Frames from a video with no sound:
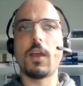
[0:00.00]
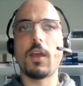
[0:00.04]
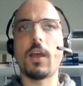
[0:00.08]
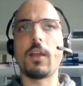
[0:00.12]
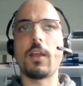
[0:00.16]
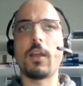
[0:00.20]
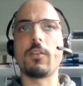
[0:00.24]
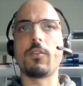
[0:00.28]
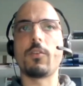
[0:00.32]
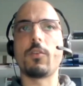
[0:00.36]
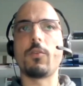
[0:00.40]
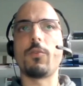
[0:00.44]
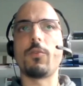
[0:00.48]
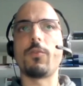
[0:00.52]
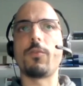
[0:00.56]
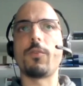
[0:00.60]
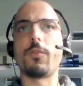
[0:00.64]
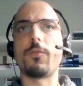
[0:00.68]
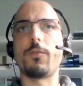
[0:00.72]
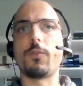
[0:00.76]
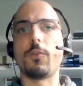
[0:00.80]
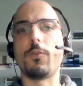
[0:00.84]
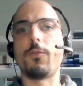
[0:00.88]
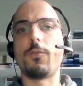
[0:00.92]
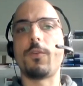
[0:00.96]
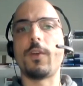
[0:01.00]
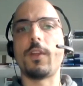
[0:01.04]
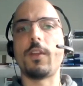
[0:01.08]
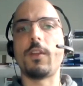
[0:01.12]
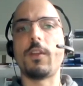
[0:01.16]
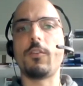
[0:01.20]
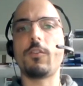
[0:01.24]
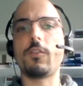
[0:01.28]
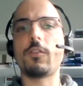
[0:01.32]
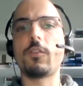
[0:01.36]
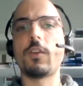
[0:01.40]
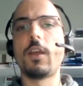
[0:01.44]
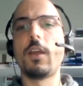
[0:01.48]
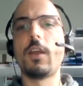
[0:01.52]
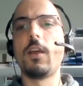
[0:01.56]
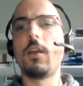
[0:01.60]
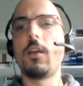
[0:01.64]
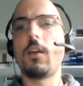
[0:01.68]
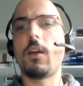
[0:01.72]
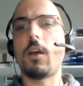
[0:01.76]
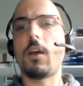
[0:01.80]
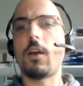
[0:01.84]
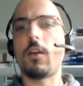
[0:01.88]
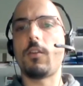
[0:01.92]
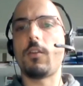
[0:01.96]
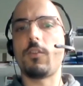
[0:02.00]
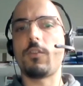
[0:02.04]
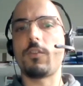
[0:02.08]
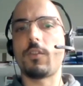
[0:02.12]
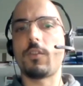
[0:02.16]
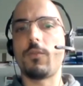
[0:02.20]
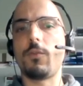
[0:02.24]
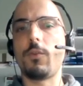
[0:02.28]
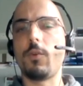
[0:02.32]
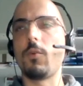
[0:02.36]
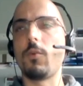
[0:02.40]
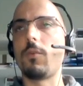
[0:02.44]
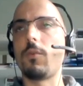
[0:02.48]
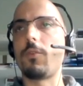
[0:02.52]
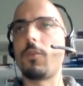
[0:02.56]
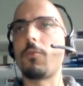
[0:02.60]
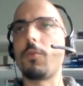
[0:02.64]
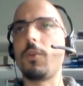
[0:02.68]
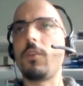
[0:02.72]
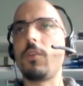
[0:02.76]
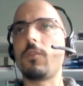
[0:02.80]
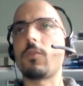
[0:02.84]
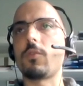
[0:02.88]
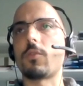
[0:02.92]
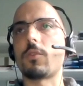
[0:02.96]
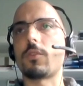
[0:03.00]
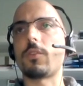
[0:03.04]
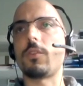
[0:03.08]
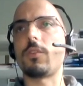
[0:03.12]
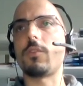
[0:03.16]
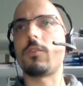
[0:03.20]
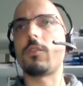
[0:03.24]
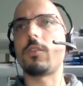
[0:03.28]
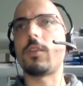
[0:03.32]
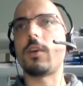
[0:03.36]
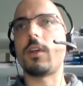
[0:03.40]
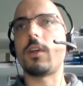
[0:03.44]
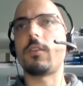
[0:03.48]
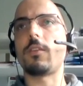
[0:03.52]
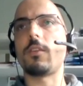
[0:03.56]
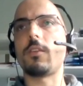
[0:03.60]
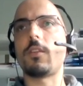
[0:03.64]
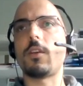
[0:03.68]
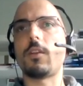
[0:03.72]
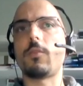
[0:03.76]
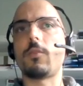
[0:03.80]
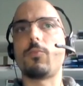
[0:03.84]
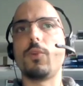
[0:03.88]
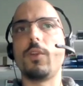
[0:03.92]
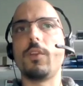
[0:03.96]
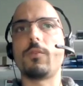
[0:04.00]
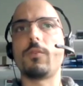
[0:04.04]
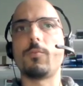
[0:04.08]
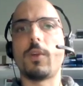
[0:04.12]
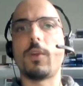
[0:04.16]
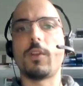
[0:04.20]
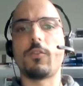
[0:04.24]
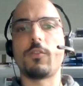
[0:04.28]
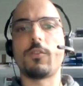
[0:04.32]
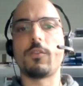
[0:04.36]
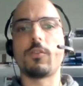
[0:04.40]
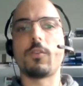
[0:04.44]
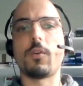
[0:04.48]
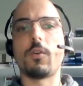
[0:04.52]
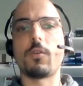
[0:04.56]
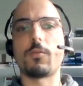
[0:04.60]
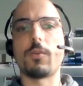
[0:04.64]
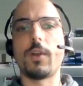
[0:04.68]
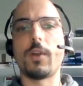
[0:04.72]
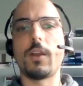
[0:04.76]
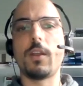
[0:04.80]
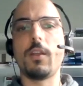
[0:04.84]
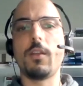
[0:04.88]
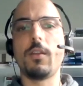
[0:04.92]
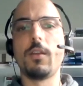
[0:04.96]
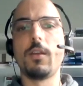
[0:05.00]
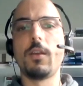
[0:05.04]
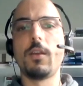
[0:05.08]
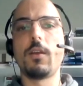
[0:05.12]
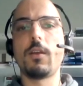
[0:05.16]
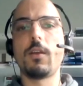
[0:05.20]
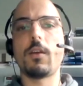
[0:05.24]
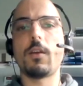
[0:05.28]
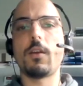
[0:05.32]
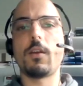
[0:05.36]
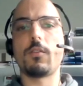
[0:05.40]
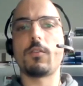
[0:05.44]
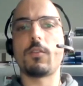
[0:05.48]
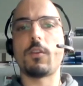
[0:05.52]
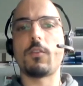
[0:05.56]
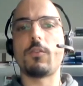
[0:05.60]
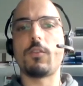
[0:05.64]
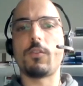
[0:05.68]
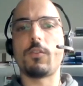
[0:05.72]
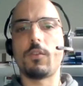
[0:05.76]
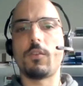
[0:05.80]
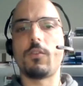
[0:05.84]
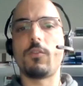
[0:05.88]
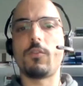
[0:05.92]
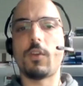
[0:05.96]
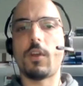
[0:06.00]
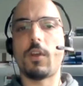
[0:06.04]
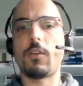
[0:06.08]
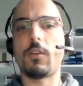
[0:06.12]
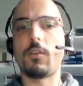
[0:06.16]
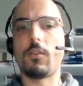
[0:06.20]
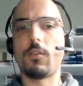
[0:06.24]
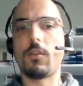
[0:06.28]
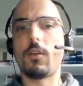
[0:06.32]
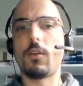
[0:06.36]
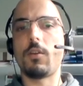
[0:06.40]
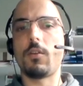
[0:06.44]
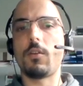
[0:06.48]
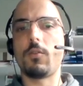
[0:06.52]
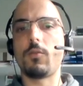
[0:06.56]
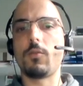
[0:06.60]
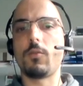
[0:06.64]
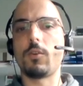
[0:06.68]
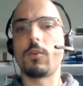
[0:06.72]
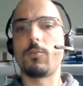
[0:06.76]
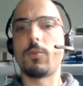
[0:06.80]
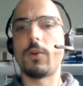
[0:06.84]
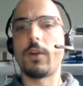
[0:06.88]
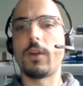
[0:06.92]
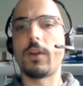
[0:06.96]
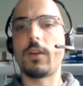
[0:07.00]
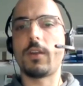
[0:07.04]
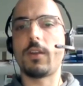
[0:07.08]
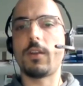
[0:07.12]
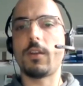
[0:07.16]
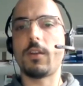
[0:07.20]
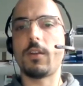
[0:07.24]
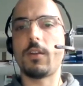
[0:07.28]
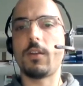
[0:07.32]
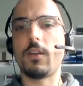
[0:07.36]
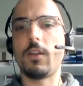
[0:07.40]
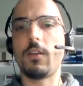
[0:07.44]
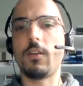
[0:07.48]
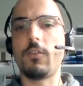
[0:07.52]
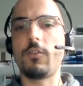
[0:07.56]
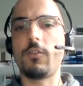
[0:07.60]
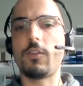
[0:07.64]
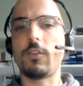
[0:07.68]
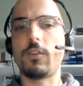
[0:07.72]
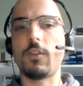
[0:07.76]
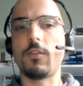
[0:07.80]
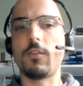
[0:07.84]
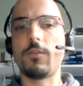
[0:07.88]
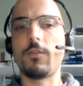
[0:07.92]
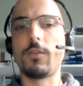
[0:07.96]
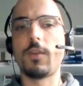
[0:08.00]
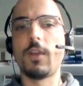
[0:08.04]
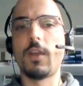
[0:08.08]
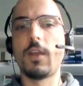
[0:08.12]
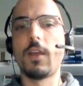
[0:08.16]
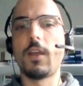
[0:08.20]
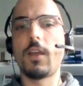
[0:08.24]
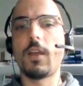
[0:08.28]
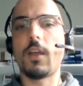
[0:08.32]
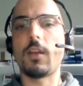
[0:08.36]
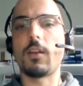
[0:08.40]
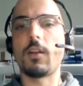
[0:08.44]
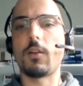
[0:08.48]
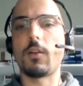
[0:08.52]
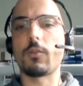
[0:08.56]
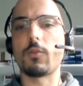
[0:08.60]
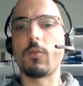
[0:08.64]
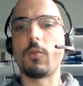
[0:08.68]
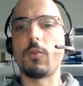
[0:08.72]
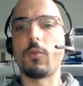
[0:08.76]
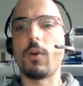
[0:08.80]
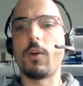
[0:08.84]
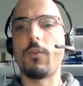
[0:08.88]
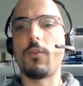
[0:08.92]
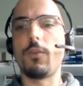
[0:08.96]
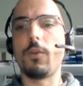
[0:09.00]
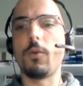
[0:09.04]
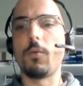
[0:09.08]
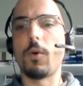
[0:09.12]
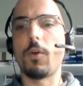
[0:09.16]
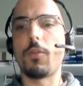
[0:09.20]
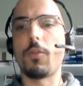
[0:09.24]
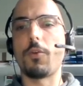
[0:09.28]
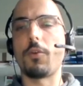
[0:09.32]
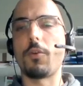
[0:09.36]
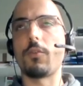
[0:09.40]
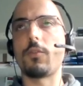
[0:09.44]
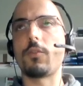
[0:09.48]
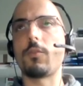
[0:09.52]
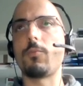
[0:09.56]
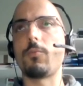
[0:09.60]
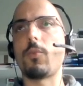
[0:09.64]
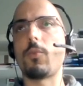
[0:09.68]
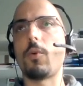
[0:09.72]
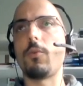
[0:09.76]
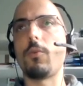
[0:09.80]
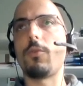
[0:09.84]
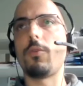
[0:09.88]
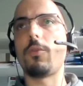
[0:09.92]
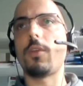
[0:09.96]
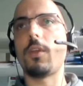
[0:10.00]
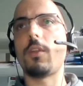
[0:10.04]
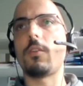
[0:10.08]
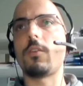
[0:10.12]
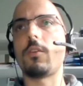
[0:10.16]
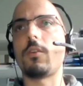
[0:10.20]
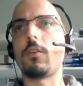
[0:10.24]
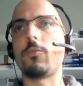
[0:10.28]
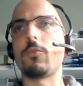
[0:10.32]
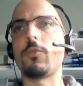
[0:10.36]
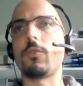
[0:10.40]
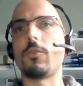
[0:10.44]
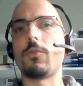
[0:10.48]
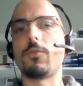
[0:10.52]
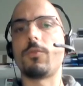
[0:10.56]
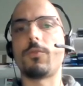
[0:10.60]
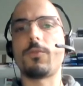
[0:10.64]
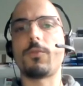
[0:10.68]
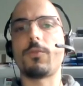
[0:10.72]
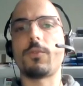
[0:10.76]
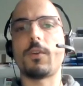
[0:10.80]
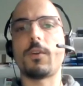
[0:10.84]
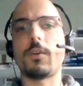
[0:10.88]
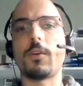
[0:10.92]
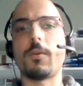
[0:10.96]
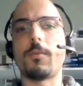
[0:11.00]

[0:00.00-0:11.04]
And to finish, just a few of the resources that Brice mentioned already, such as the Chan Zuckerberg initiative, and also a few others, both in terms of